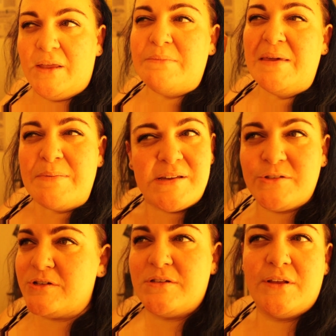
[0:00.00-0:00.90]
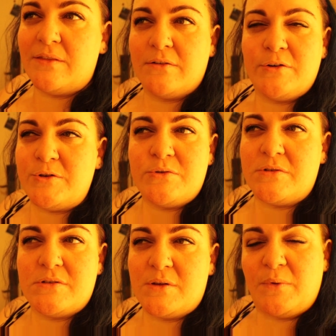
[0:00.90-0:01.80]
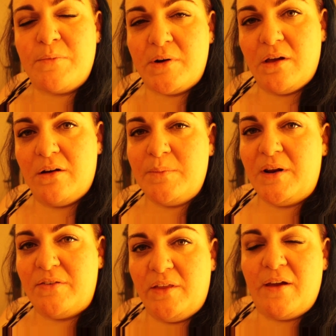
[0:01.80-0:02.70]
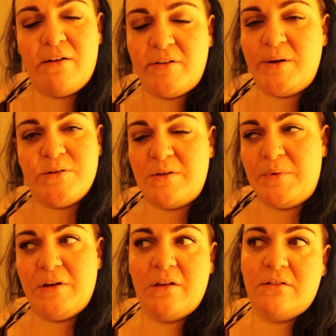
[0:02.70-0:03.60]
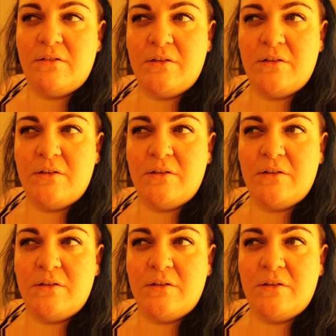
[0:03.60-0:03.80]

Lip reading: Maybe it's just in the cruises that we've been on, but I feel like every cruise I've been on,